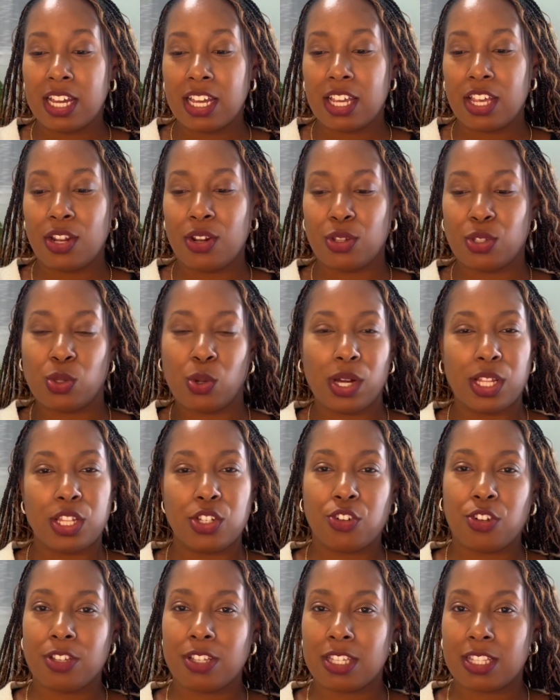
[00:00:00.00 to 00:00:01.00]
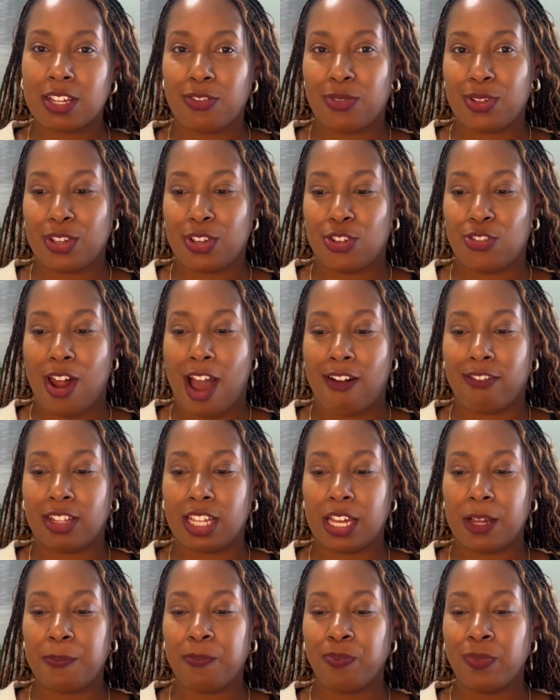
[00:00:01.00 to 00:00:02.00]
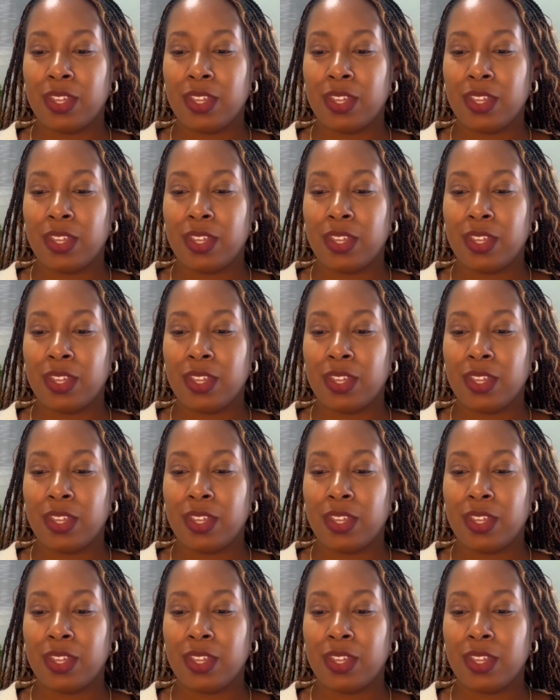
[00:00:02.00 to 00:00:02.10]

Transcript: you know, toiletries and stuff when you're traveling.